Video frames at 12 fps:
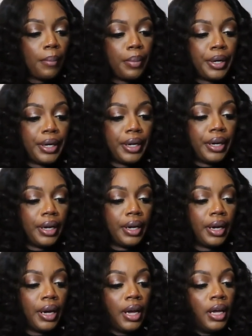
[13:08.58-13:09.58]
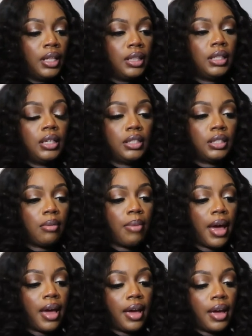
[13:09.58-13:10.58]
But these are
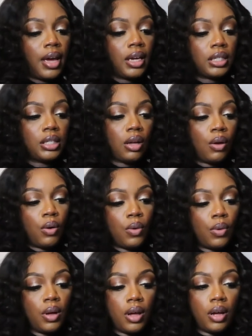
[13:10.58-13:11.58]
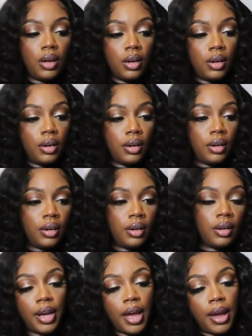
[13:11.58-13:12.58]
by XO.
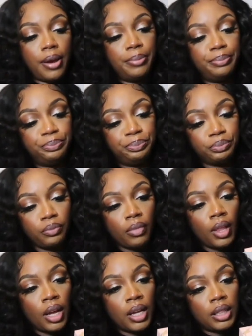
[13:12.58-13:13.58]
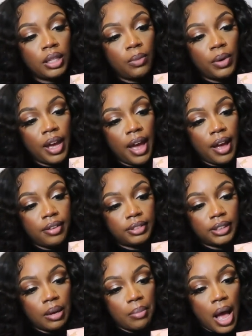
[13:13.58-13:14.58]
Okay. Then we have
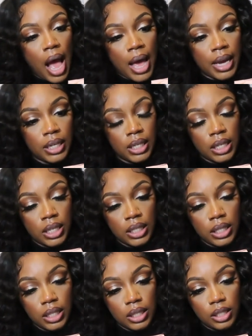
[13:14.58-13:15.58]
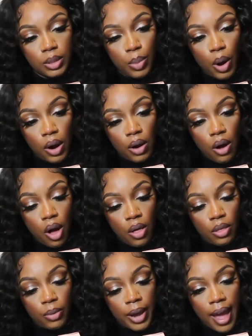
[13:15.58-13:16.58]
some Honest Sparkle All
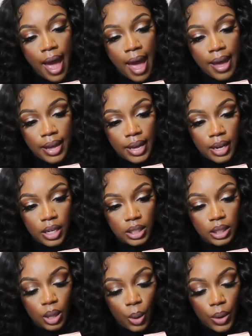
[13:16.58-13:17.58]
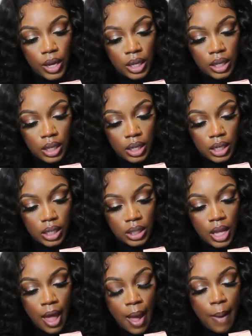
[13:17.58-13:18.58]
The Way Eye Kit. So it is
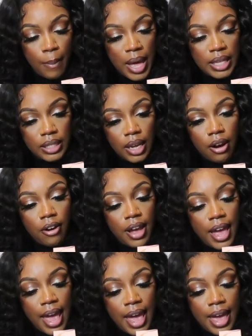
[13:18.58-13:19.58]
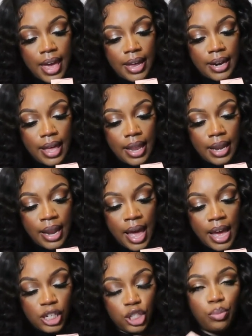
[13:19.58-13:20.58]
mascara and
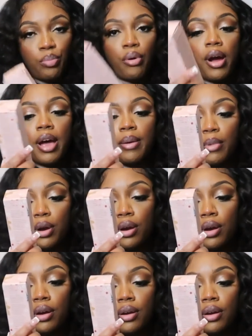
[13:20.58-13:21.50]
lash primer.